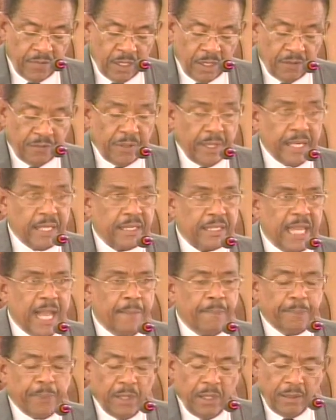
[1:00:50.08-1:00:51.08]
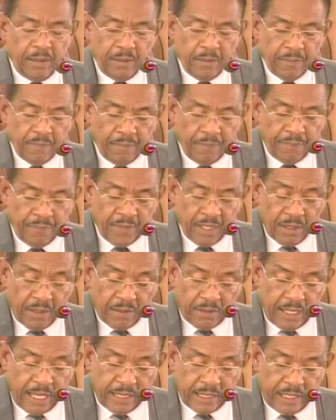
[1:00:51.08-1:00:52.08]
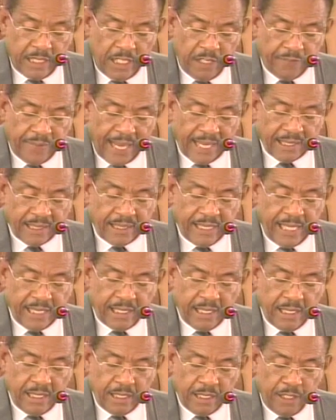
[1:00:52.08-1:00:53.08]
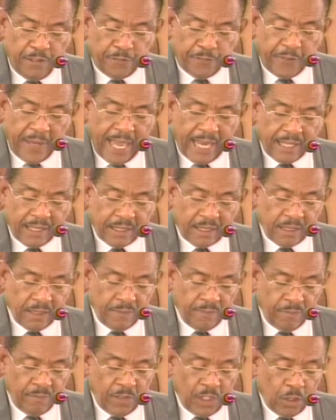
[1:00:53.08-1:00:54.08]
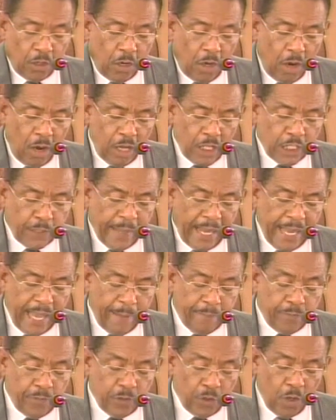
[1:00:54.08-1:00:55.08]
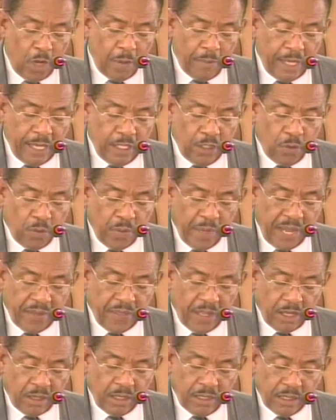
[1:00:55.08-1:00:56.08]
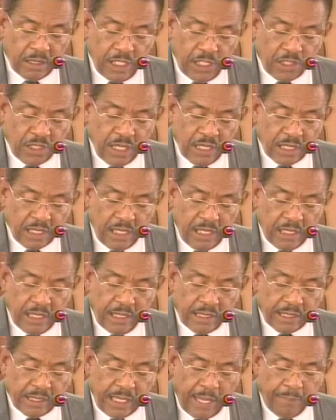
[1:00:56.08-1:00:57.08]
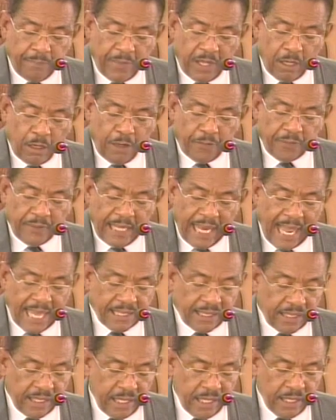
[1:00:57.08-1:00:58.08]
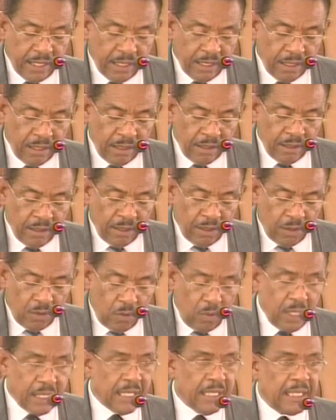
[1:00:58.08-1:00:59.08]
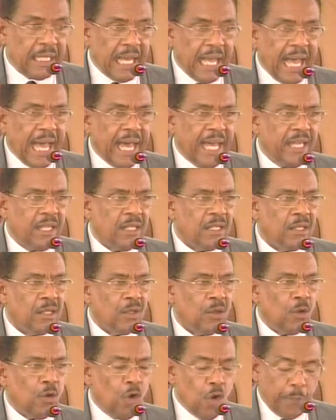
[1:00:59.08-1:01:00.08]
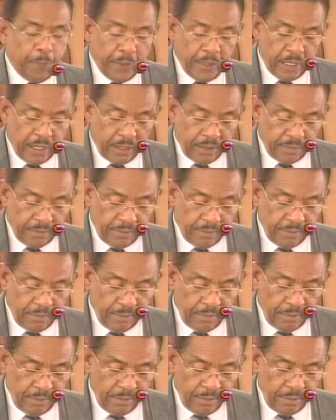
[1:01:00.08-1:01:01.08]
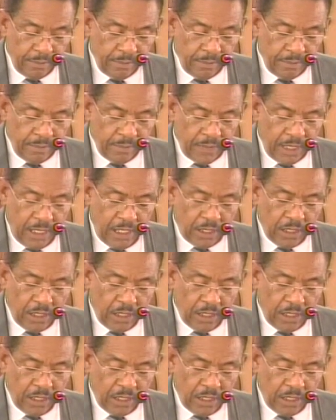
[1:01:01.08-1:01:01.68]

For example, the devastating effects caused by abnormal weather conditions in December of last year was an eye-opener. It